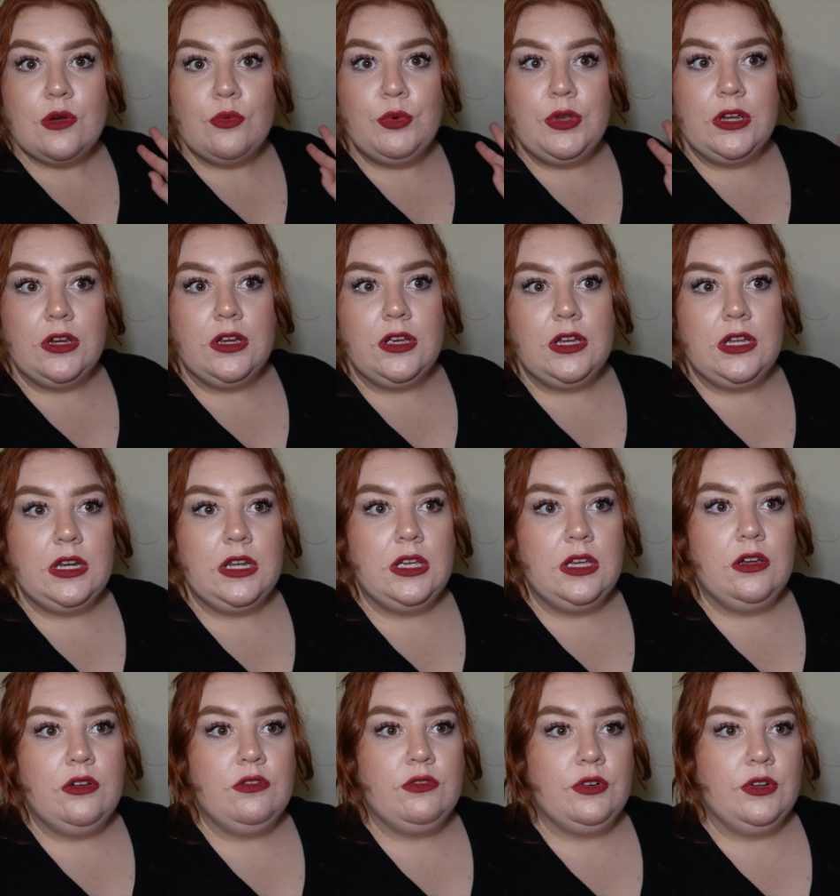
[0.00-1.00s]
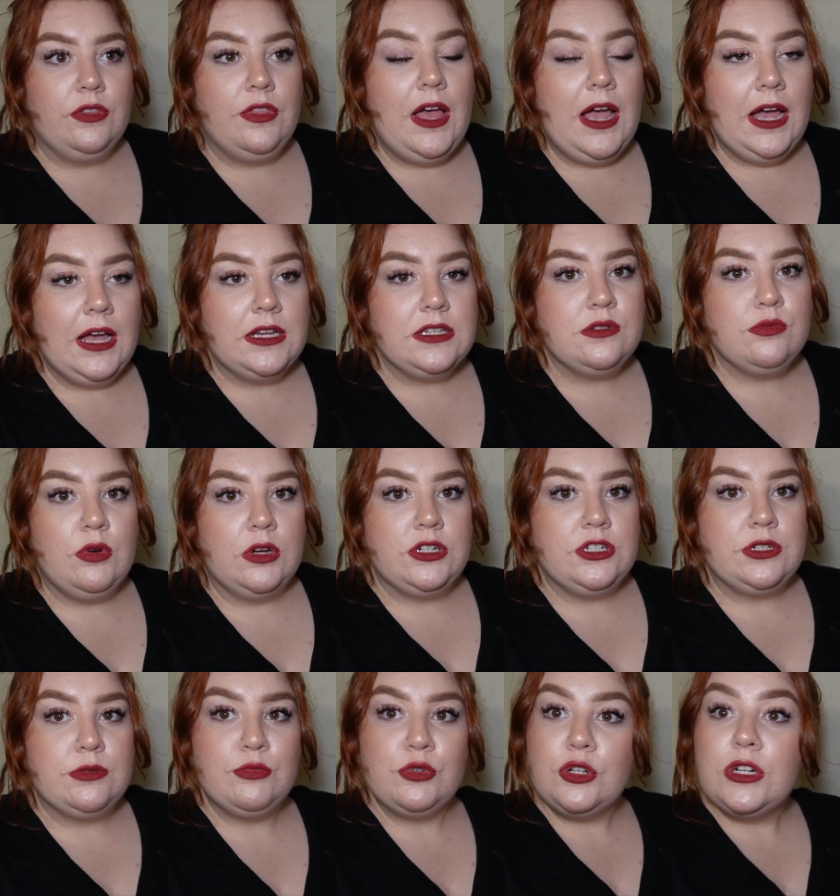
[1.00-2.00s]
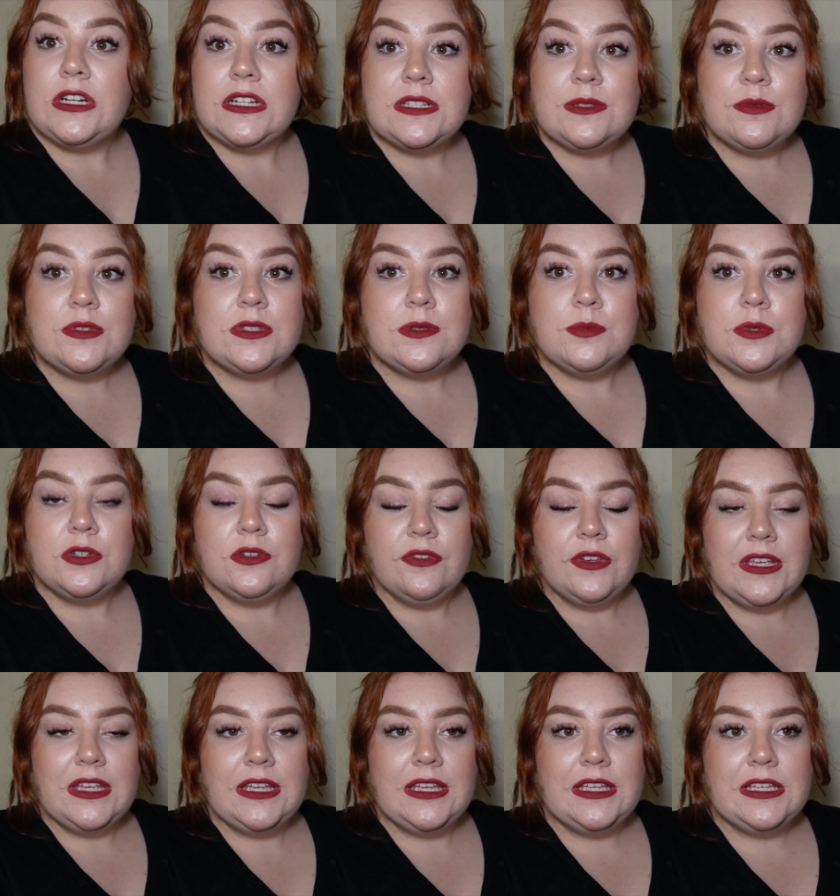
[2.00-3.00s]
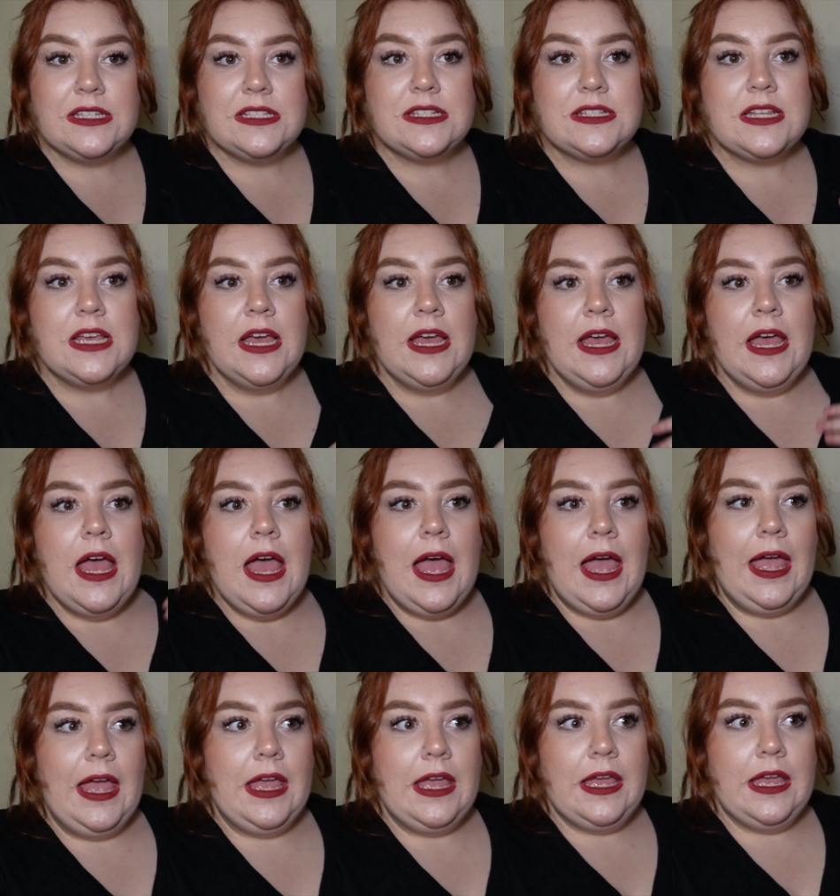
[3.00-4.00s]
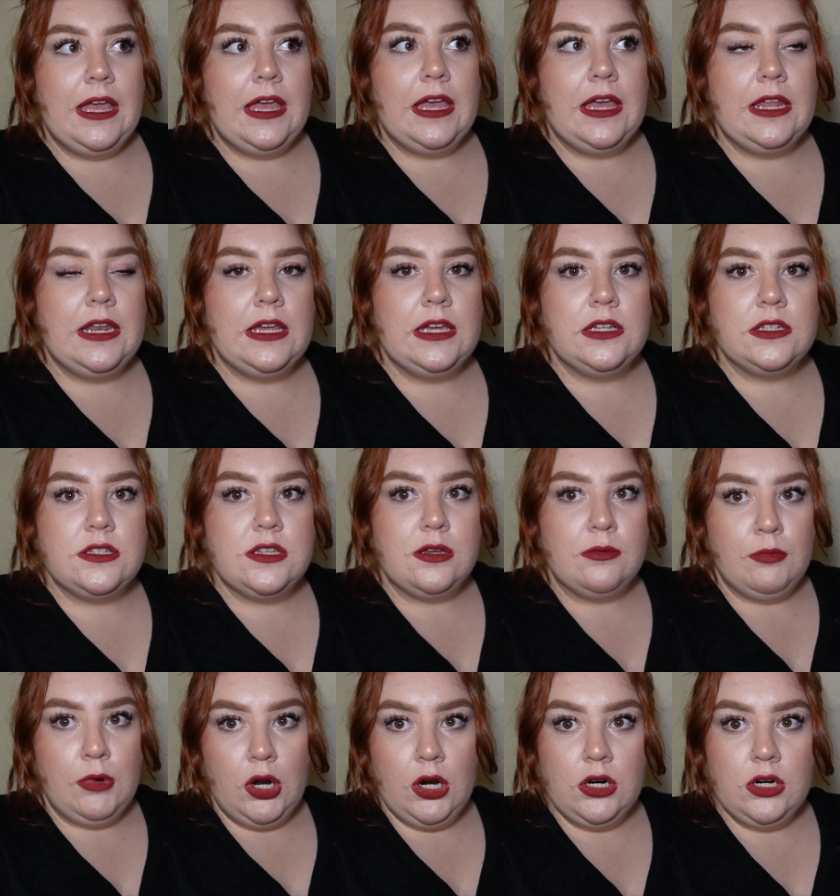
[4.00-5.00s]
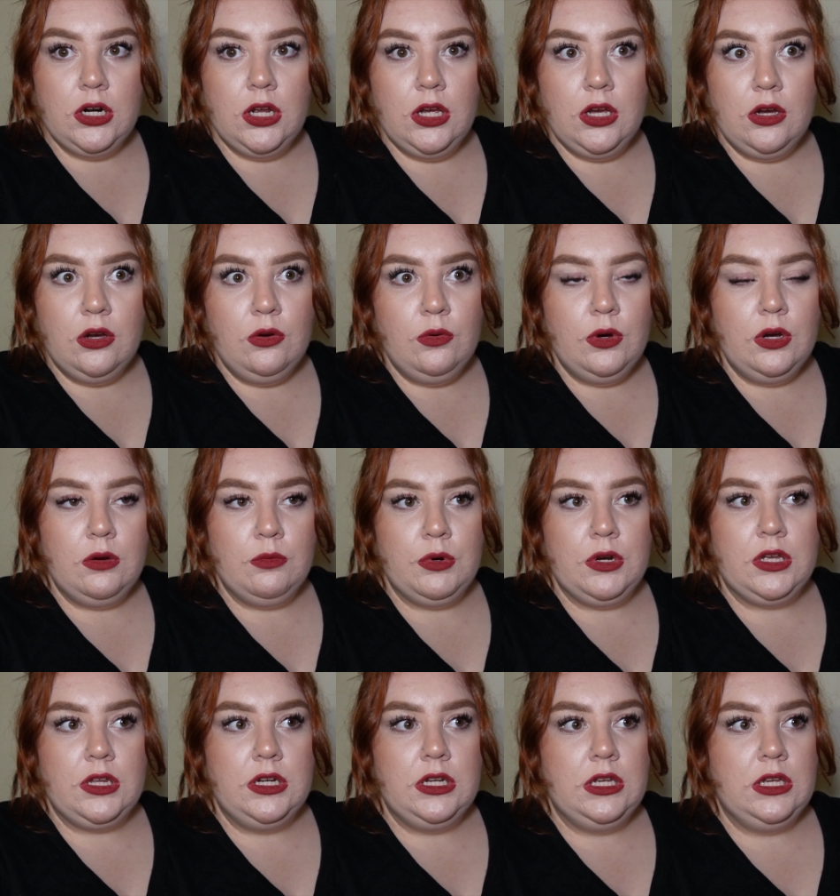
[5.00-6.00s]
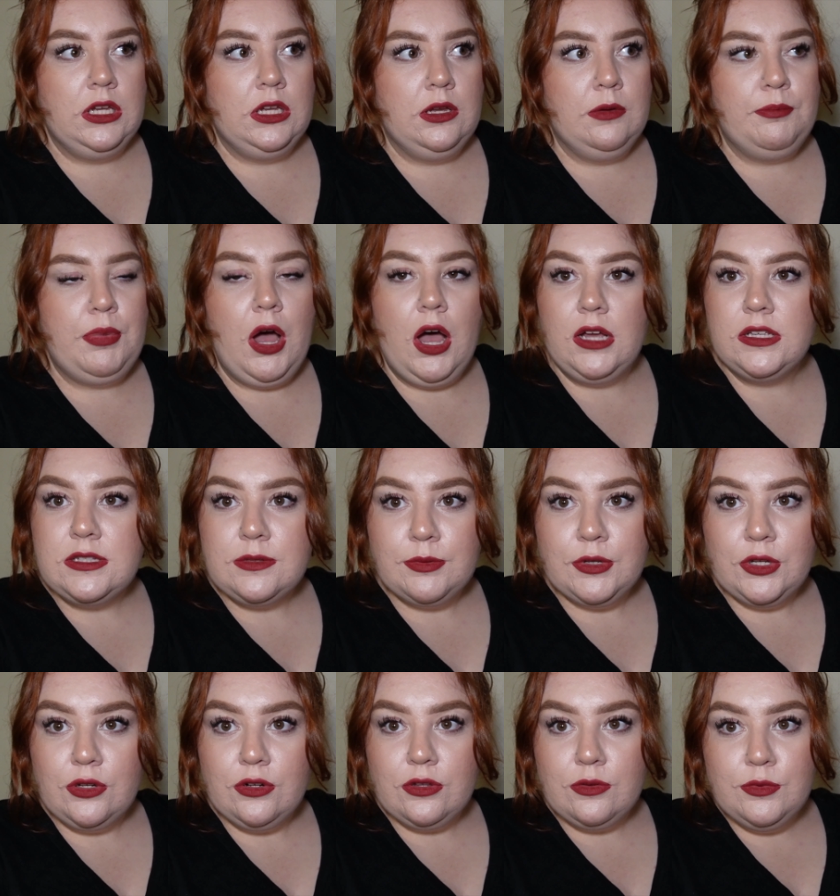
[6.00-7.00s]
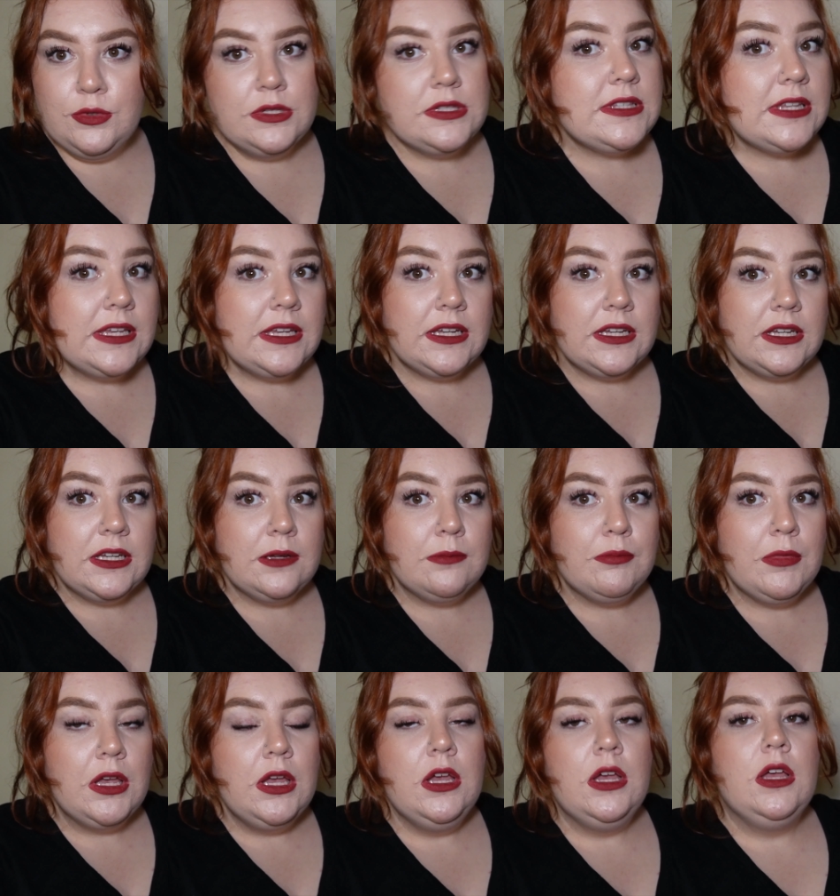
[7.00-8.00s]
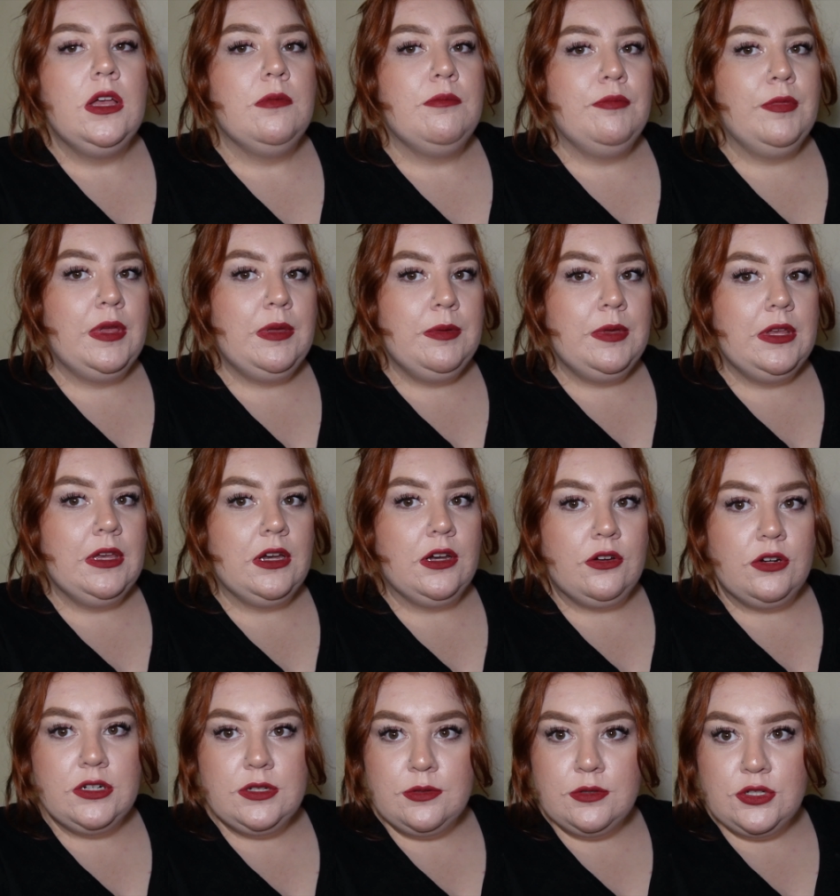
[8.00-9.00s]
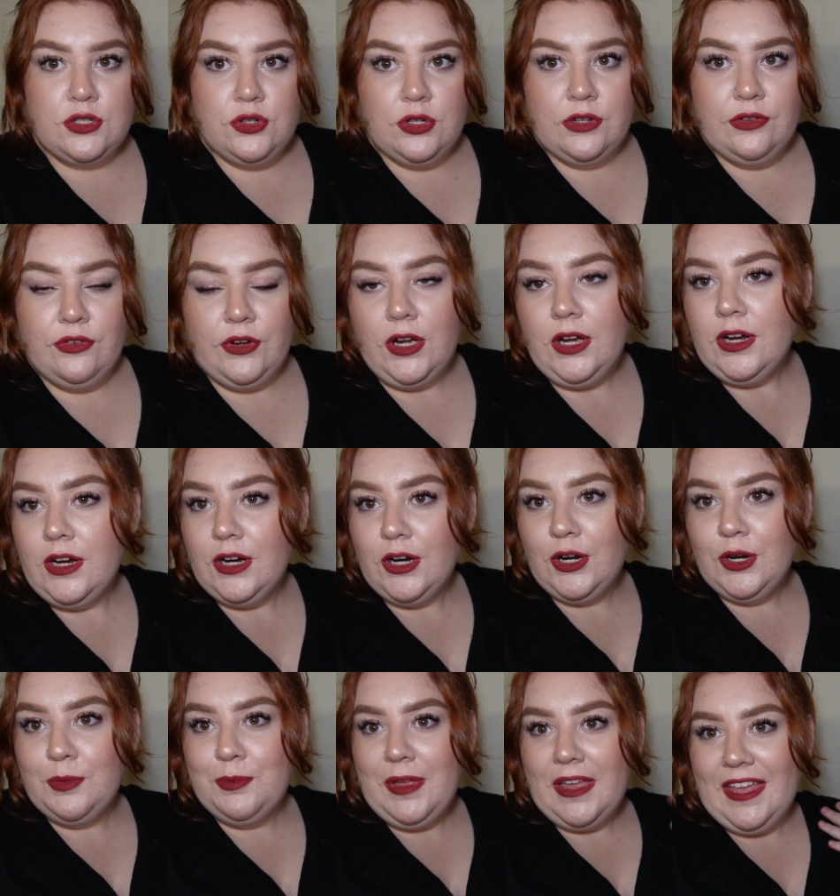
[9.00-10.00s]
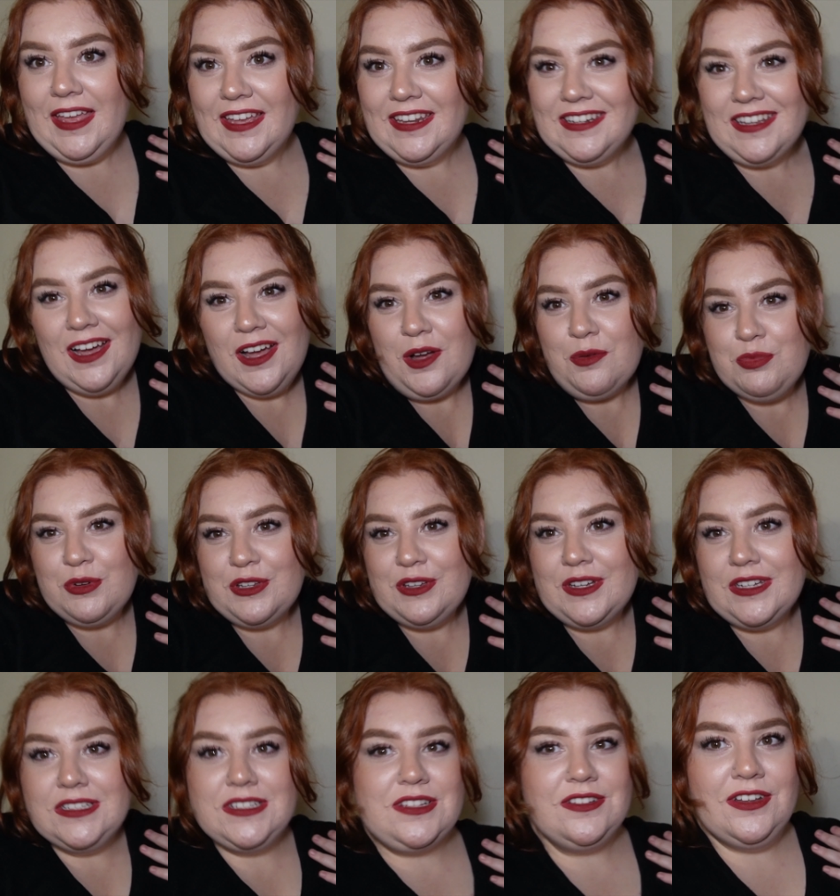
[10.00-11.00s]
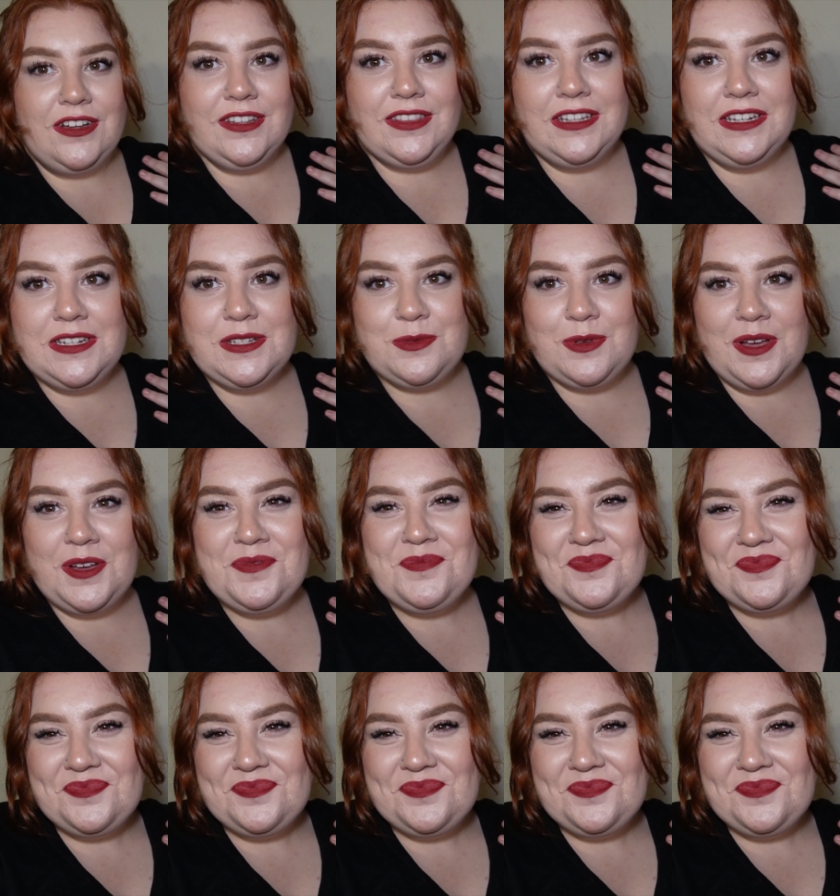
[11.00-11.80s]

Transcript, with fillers: We're gonna relax, watch some Christmas movies, and tomorrow we're gonna possibly go to the museum, maybe a Christmas tree farm, and yeah, I'll bring you guys along then as well.